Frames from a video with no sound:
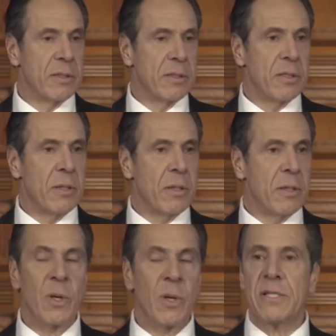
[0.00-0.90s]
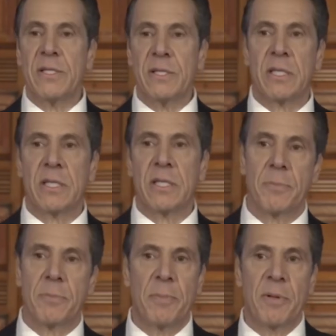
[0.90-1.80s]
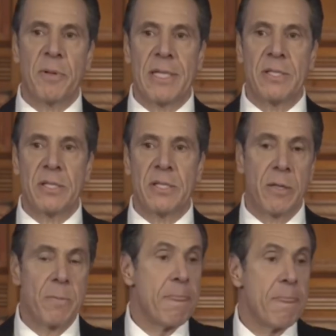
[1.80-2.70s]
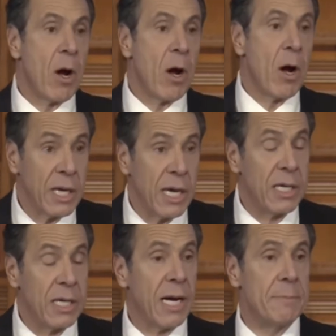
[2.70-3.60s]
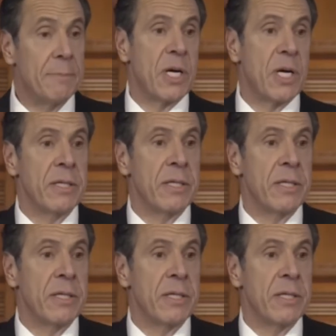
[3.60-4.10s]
What if I said to the people of my state, okay, I'm done.